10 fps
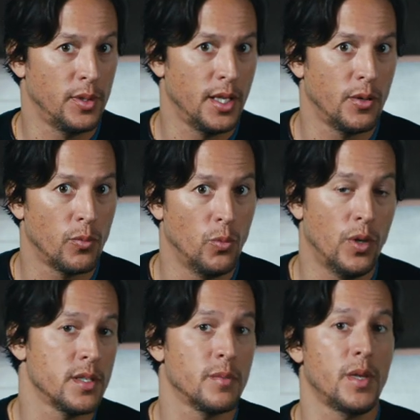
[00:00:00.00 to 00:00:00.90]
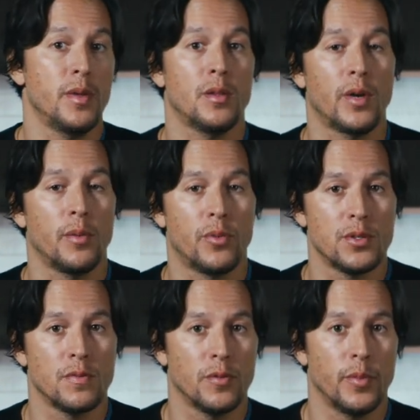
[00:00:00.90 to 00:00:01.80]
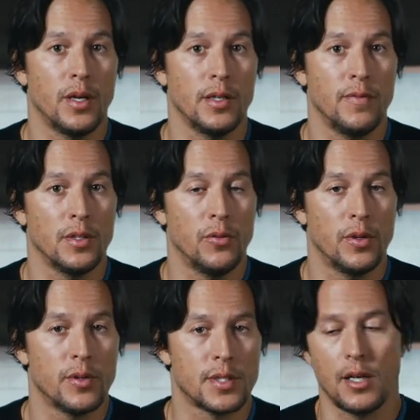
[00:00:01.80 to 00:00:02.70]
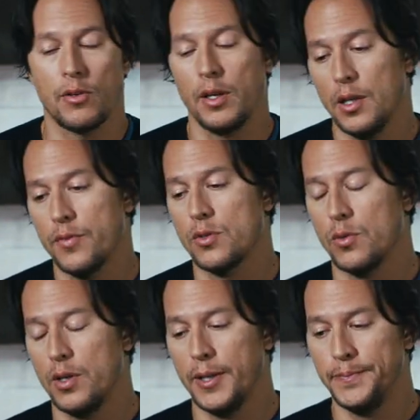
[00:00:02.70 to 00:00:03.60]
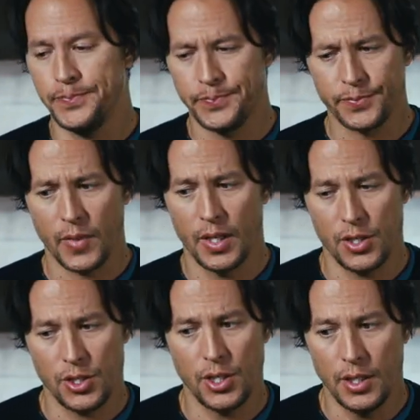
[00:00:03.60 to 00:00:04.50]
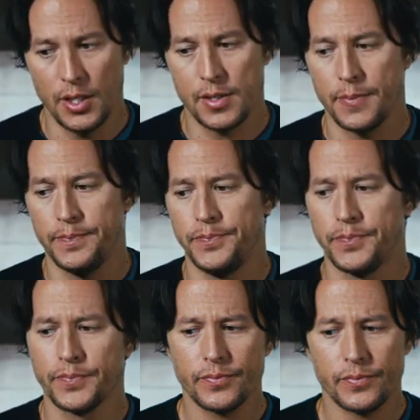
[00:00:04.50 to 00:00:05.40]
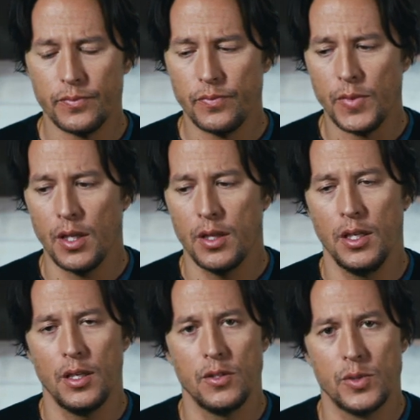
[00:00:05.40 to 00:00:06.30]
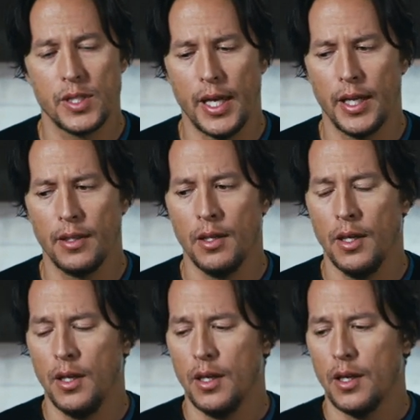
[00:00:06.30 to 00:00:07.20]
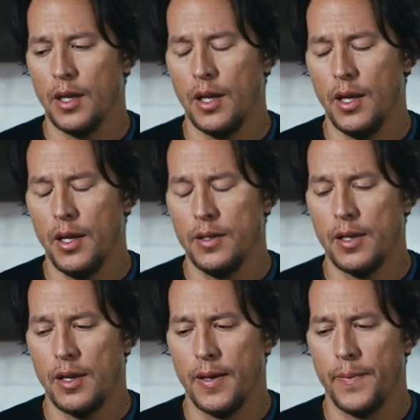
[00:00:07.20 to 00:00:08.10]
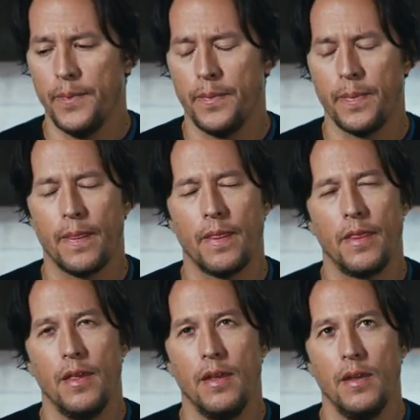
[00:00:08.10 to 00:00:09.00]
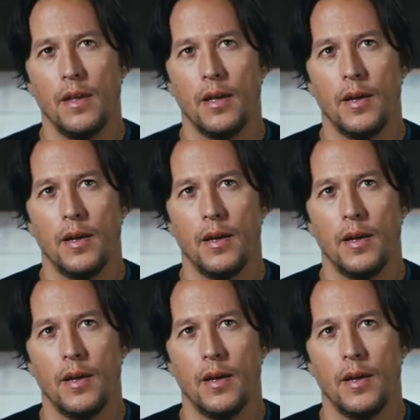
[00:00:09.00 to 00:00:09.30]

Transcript: Berlin wasn't maybe the right person for Bond, even though there was that great love story there. But she is the yin to his yang. And the